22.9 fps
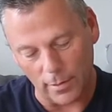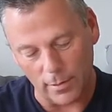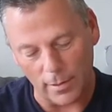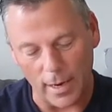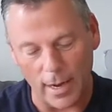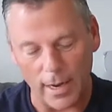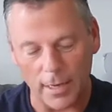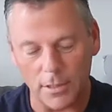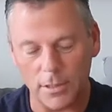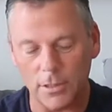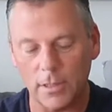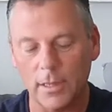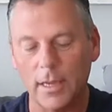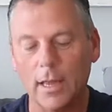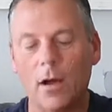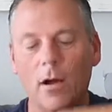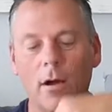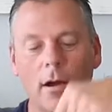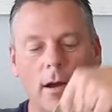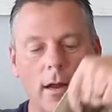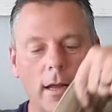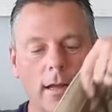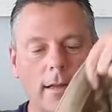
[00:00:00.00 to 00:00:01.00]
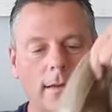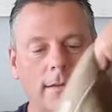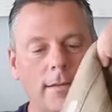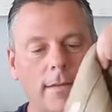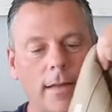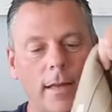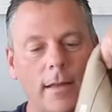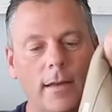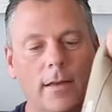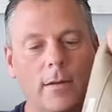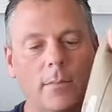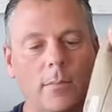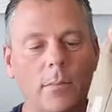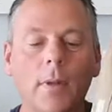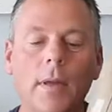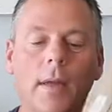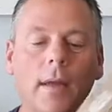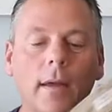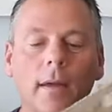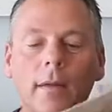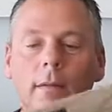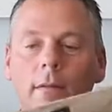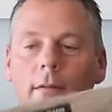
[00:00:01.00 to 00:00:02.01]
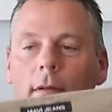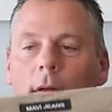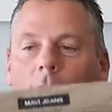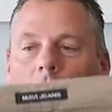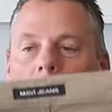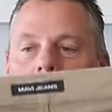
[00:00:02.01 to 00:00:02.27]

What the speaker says: They actually are a denim pants,